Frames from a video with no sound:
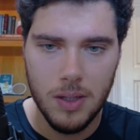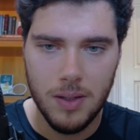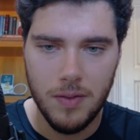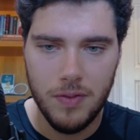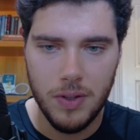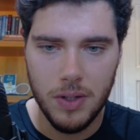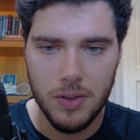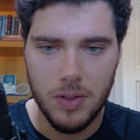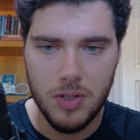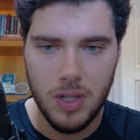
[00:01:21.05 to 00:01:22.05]

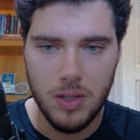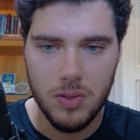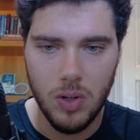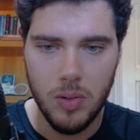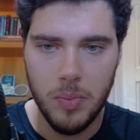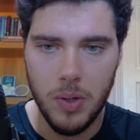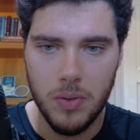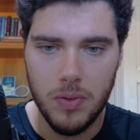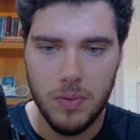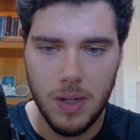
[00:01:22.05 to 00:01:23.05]
configure the JSON
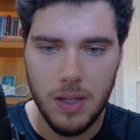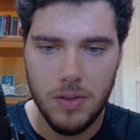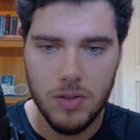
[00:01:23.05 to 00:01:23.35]
mode, right?